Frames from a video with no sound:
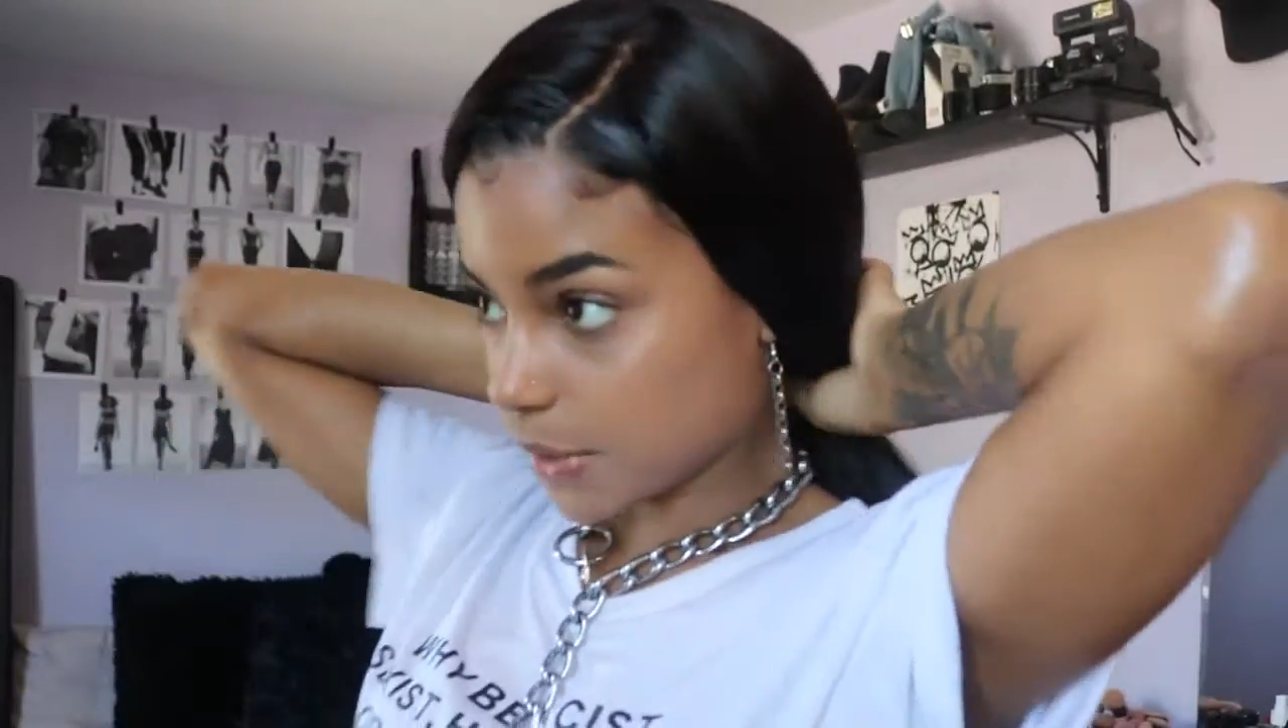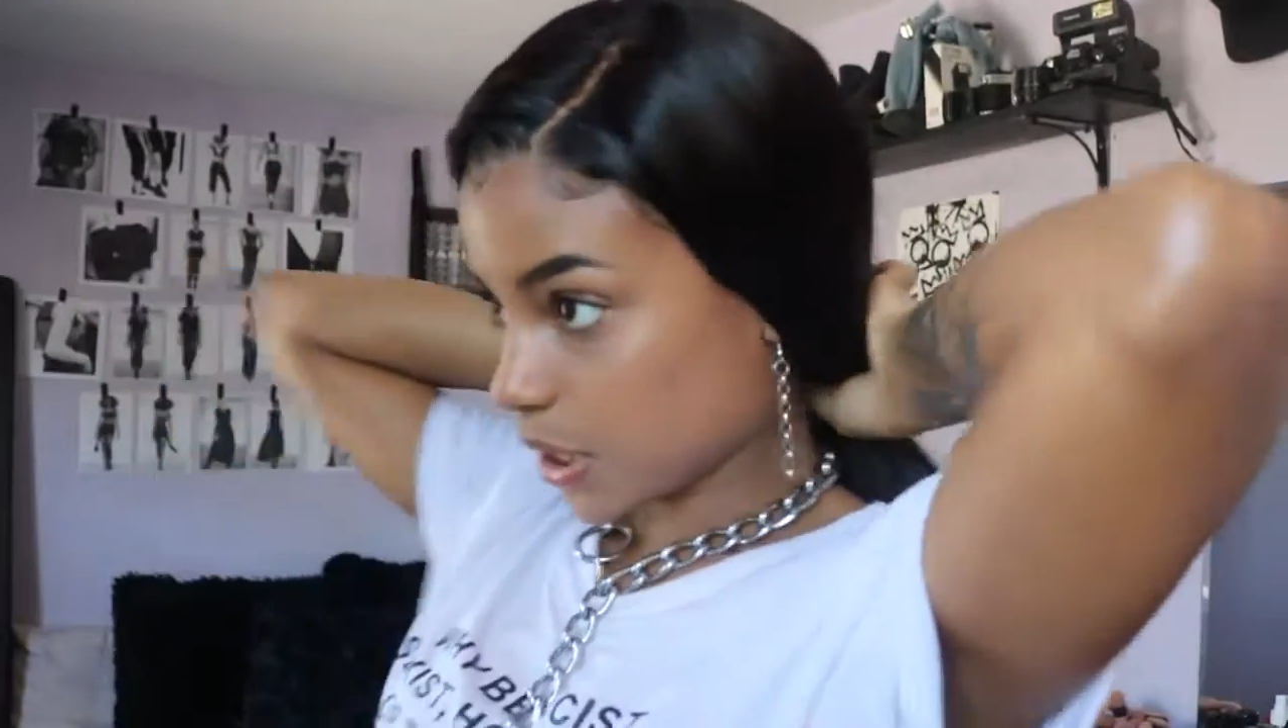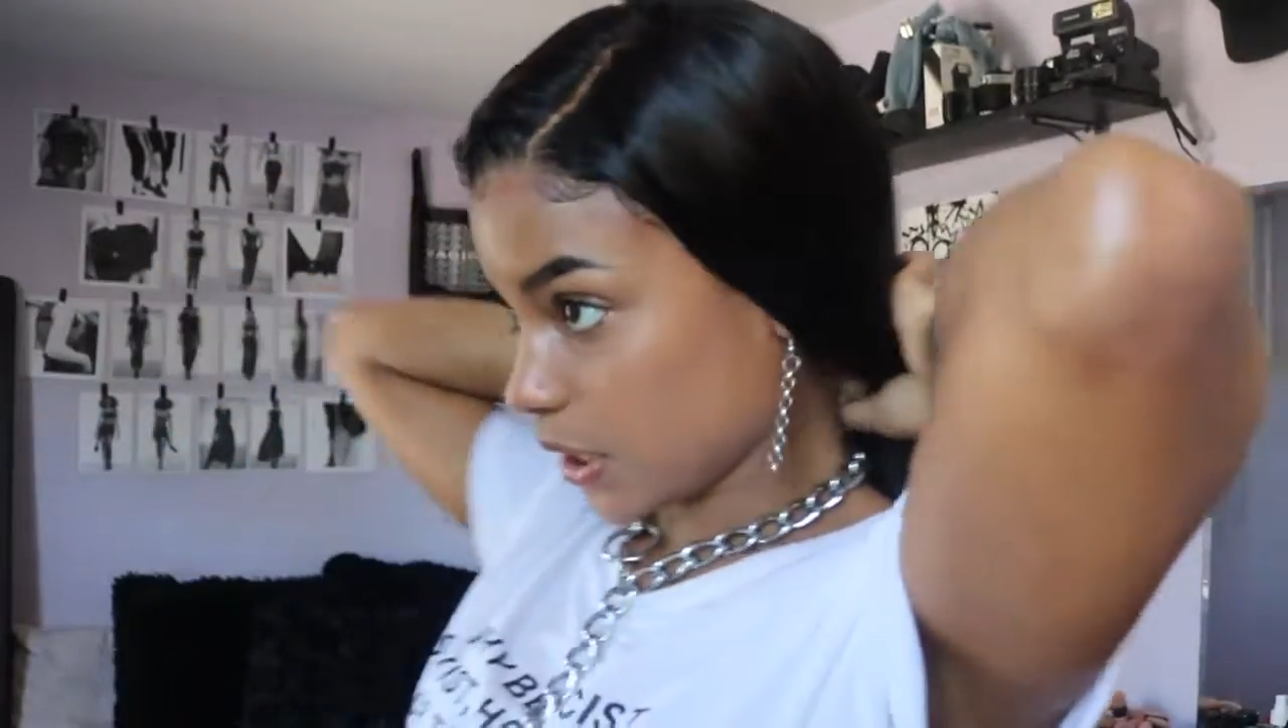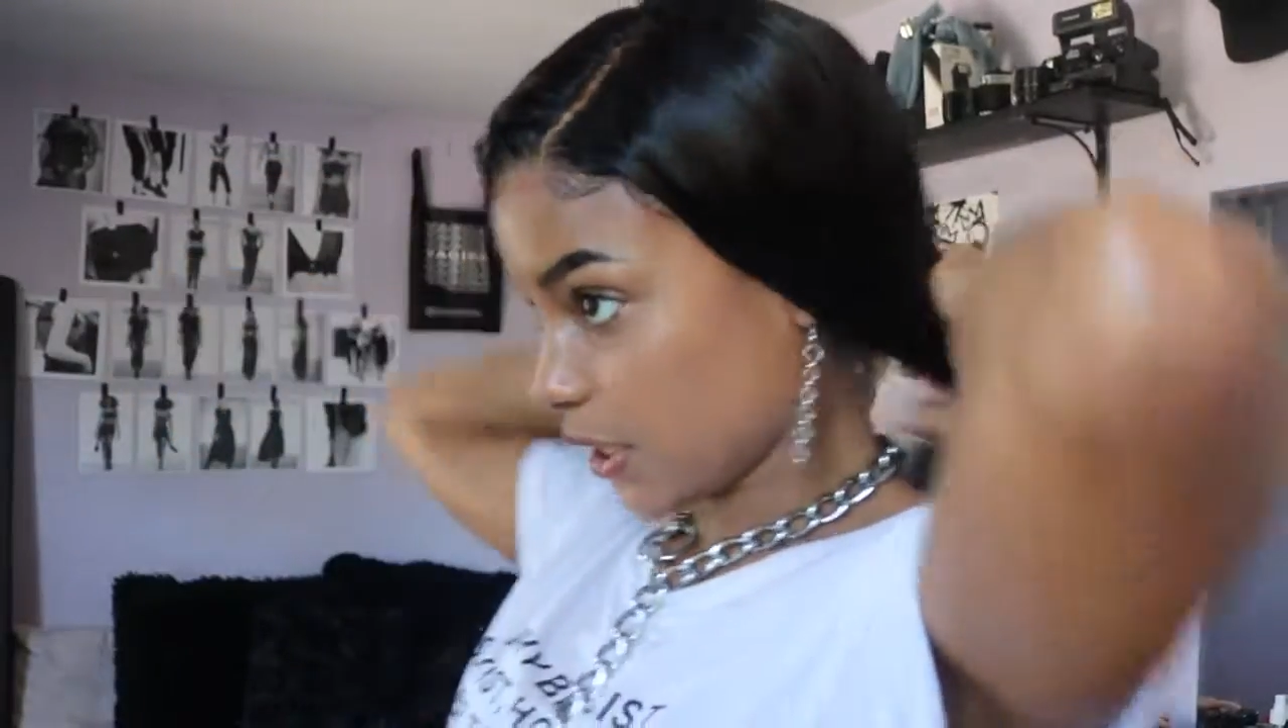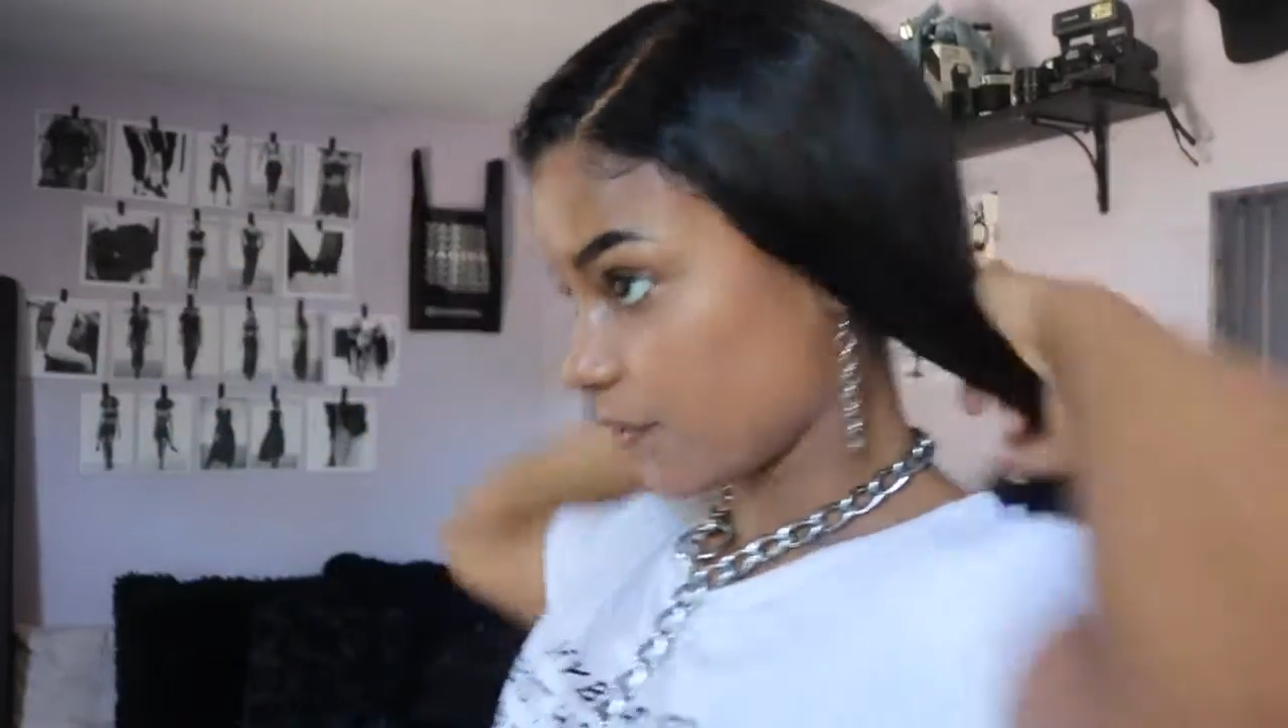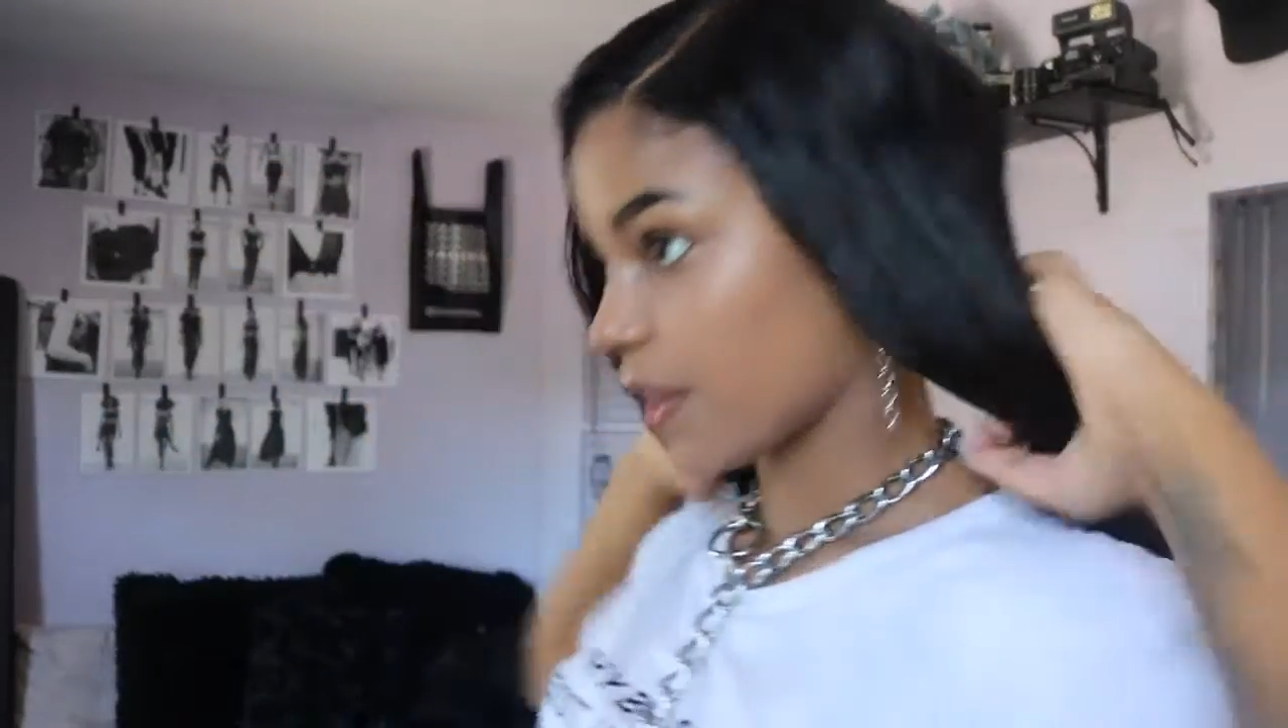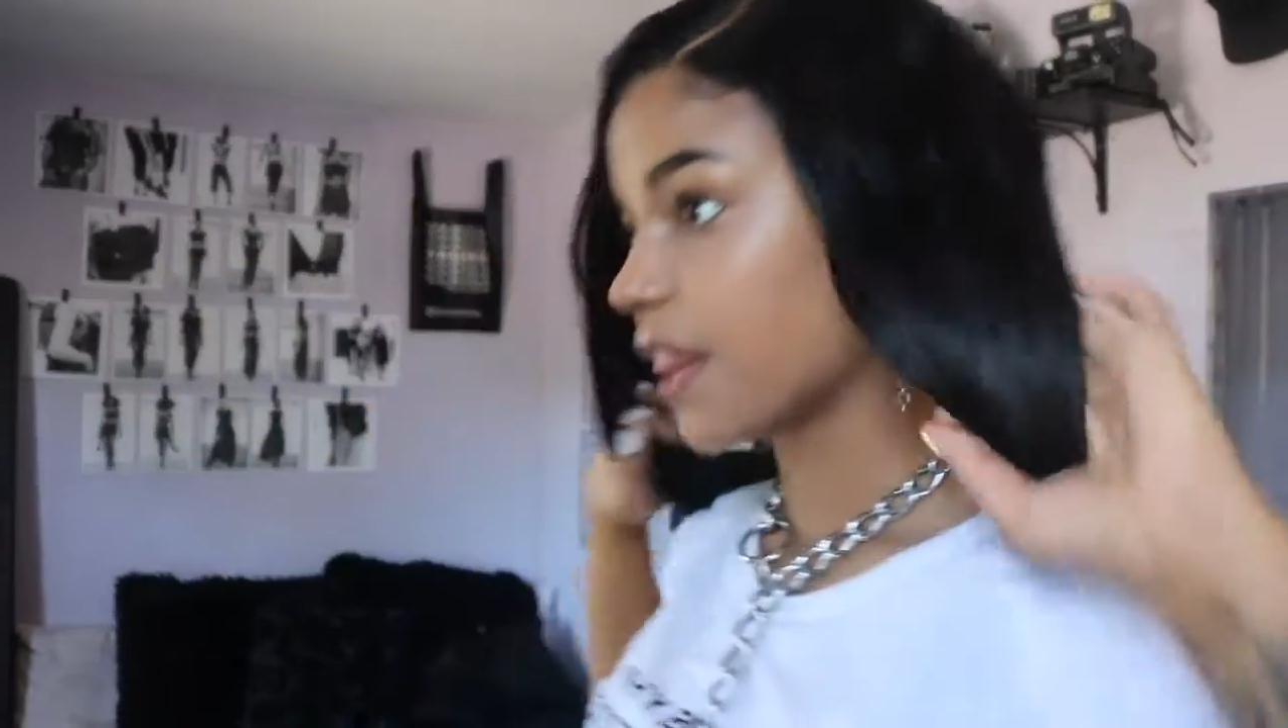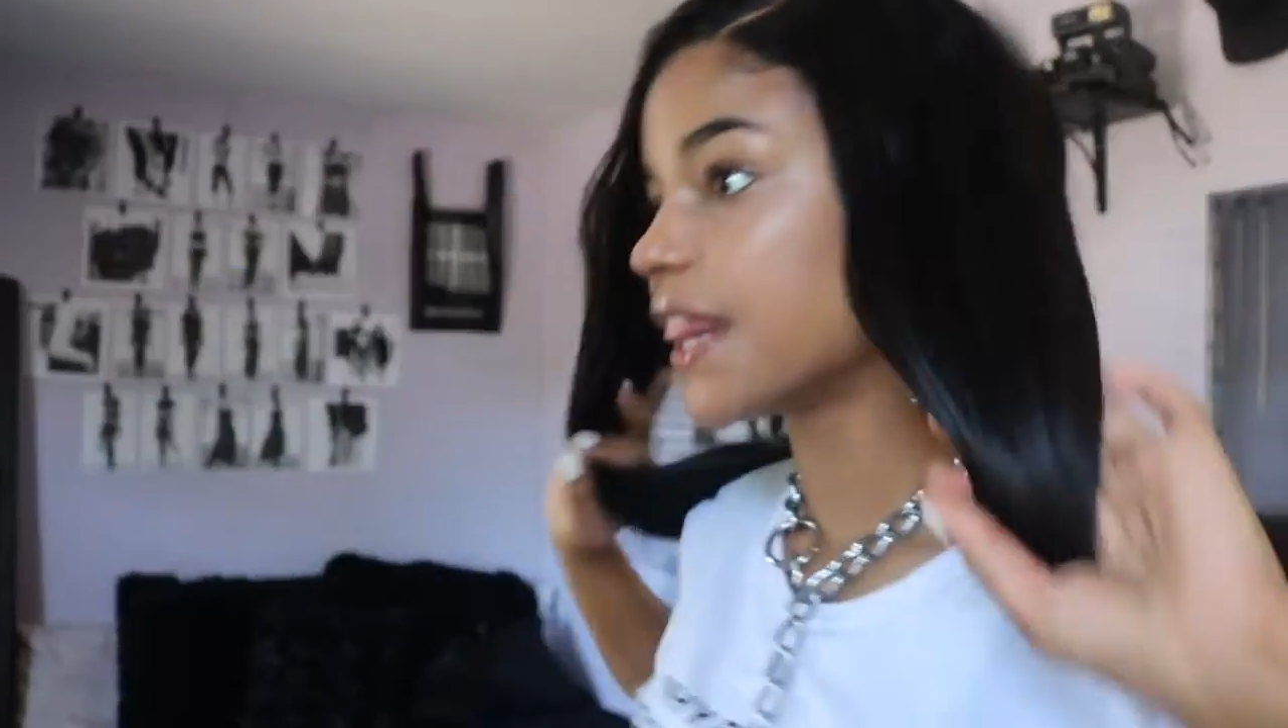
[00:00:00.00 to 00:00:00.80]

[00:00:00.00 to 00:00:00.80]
gonna leave